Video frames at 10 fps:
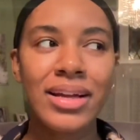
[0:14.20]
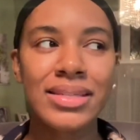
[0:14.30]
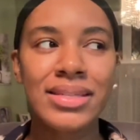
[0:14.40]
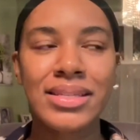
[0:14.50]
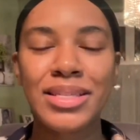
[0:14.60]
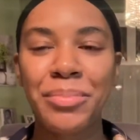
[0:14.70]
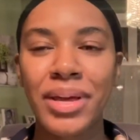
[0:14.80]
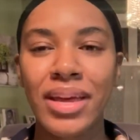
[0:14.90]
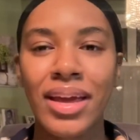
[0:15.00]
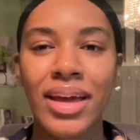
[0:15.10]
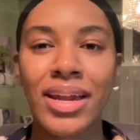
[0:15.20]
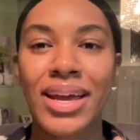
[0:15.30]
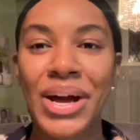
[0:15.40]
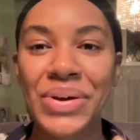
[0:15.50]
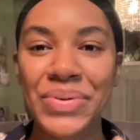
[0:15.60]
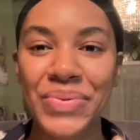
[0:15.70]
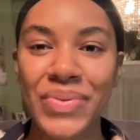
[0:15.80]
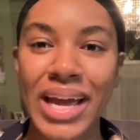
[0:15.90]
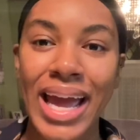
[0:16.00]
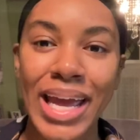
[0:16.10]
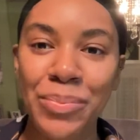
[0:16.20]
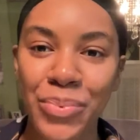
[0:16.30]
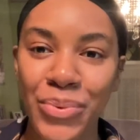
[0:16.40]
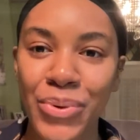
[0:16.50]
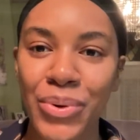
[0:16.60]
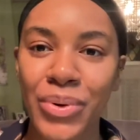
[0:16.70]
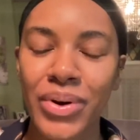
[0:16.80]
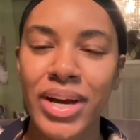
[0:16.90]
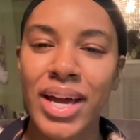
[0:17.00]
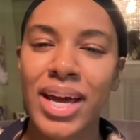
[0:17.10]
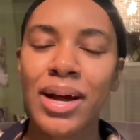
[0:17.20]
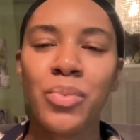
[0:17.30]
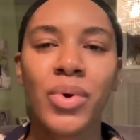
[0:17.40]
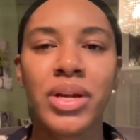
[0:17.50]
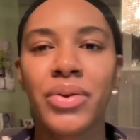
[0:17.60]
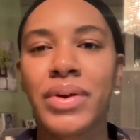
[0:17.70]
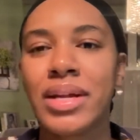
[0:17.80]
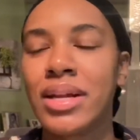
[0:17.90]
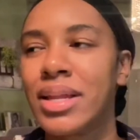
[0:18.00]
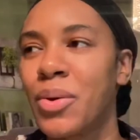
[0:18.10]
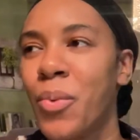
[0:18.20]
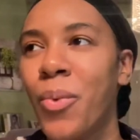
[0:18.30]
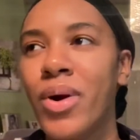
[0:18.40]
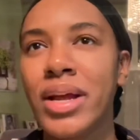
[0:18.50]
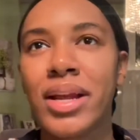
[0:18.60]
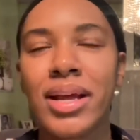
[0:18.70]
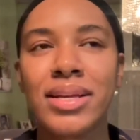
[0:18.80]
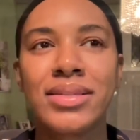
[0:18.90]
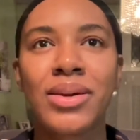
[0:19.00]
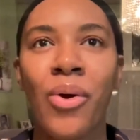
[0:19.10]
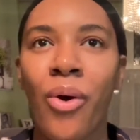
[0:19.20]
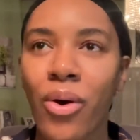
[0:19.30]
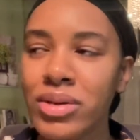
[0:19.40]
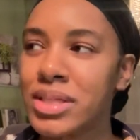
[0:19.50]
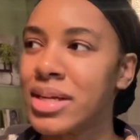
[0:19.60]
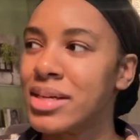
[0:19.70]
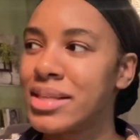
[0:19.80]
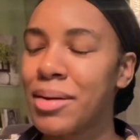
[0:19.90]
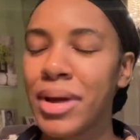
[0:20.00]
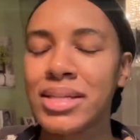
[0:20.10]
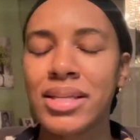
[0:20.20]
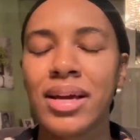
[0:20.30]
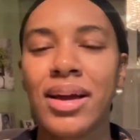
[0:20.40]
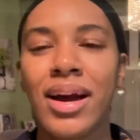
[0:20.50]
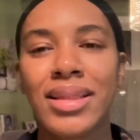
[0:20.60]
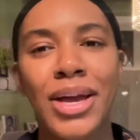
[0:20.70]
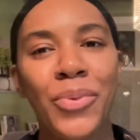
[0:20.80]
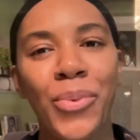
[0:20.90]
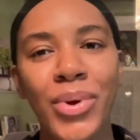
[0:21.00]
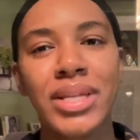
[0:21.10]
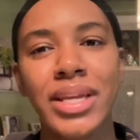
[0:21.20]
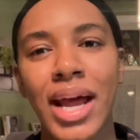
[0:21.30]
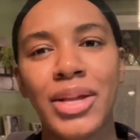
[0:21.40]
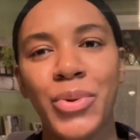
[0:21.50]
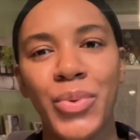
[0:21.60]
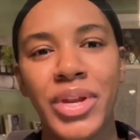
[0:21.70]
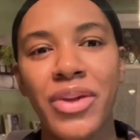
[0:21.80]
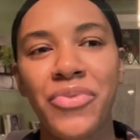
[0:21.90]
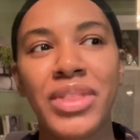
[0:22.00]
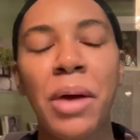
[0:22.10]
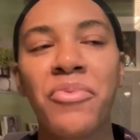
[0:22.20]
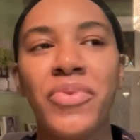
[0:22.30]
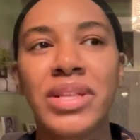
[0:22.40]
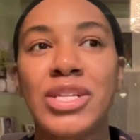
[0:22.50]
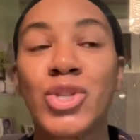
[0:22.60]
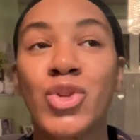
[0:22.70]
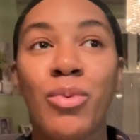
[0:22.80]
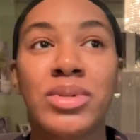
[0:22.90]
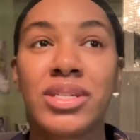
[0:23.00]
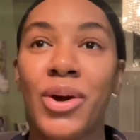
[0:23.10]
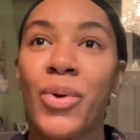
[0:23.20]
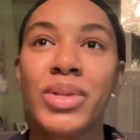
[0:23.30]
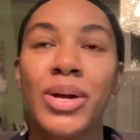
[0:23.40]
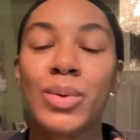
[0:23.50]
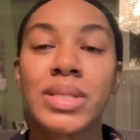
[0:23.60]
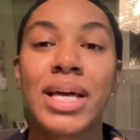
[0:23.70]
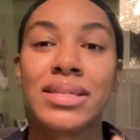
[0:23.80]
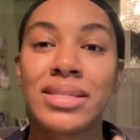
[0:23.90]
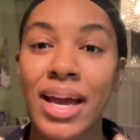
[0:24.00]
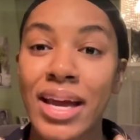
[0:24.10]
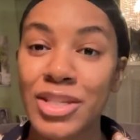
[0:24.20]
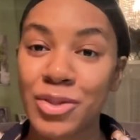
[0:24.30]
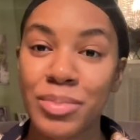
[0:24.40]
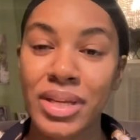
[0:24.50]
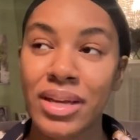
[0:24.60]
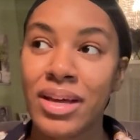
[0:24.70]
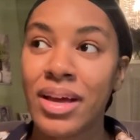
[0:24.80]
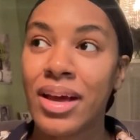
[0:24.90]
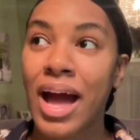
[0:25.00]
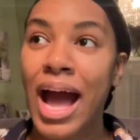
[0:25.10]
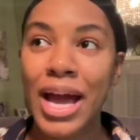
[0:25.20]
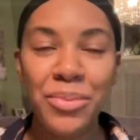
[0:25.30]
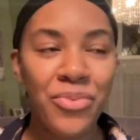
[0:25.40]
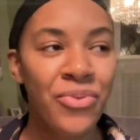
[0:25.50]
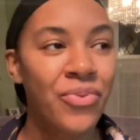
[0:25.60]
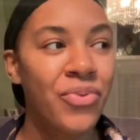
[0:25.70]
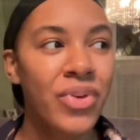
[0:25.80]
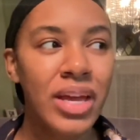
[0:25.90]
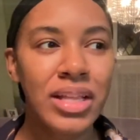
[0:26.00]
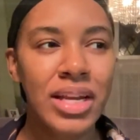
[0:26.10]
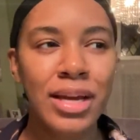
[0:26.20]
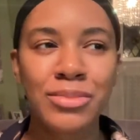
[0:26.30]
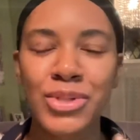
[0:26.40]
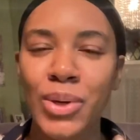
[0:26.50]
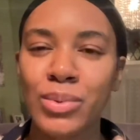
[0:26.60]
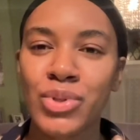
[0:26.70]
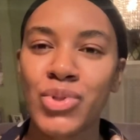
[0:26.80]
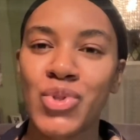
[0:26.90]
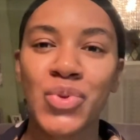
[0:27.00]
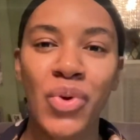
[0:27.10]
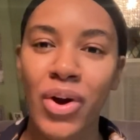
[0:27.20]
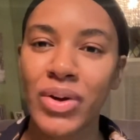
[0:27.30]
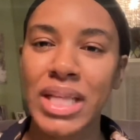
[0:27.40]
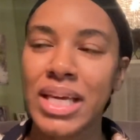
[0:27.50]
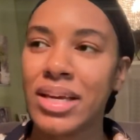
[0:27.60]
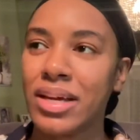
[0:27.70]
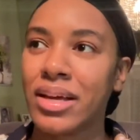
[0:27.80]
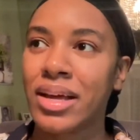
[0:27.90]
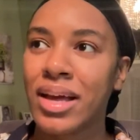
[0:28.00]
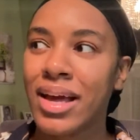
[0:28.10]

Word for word: since the beginning of April. And I'm wondering what is causing this. I'm asking God, like, what did I do differently? I'm feeling so much of the Holy Ghost, like tangibly. I'm feeling him so strongly.